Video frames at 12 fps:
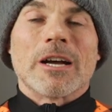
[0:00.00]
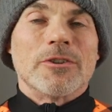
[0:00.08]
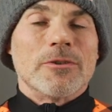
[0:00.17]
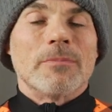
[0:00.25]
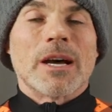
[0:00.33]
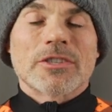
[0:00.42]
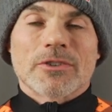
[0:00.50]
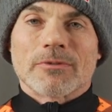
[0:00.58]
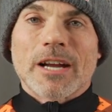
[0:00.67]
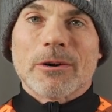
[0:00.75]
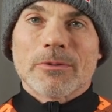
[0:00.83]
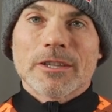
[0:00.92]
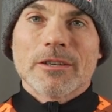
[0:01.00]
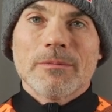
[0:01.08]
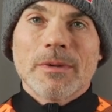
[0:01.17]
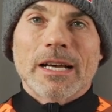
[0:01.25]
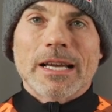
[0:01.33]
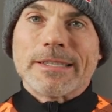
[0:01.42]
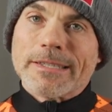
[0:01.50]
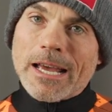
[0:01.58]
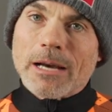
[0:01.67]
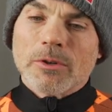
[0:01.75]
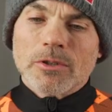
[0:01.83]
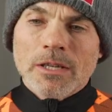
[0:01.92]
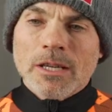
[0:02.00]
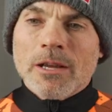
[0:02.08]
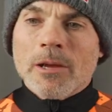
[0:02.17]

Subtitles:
I do mess around with them. I dabble.